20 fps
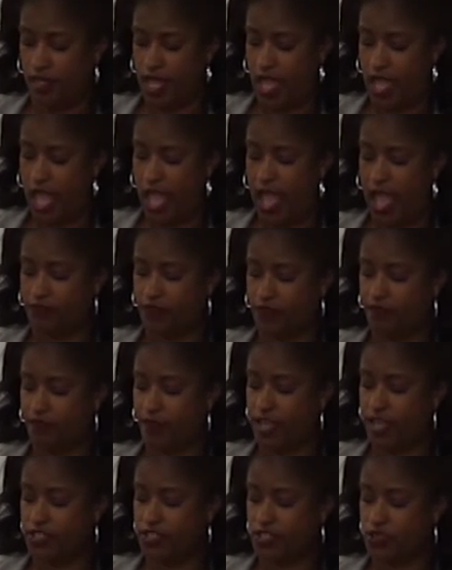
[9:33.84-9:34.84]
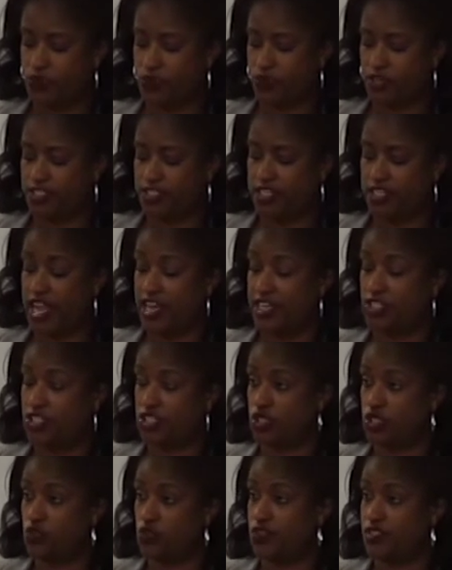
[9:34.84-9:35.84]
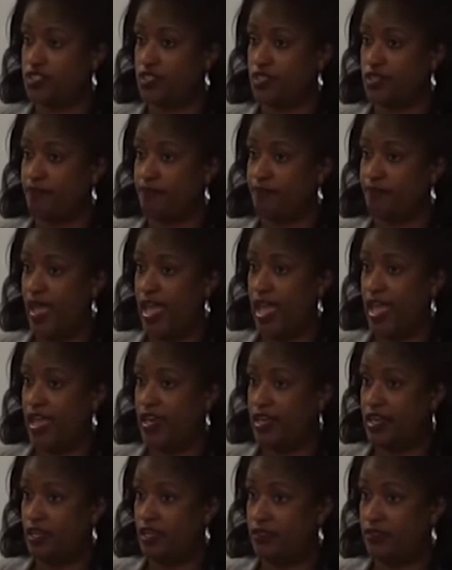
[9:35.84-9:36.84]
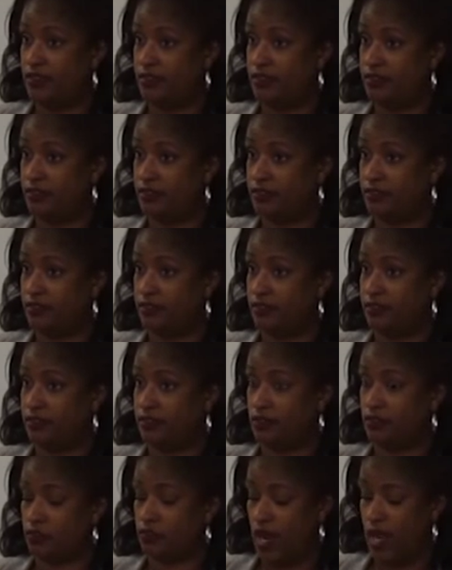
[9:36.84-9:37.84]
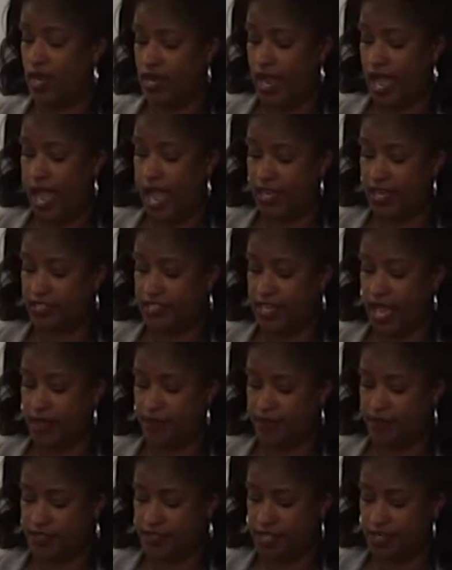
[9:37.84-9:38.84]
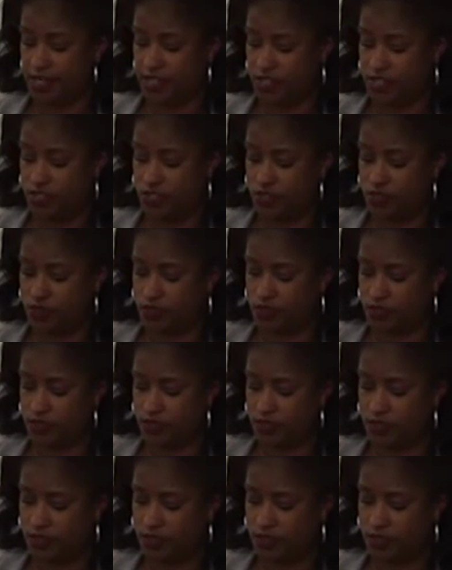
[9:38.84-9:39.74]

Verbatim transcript: Have the patient wear tennis shoes in the bed, right? High top tennis shoes.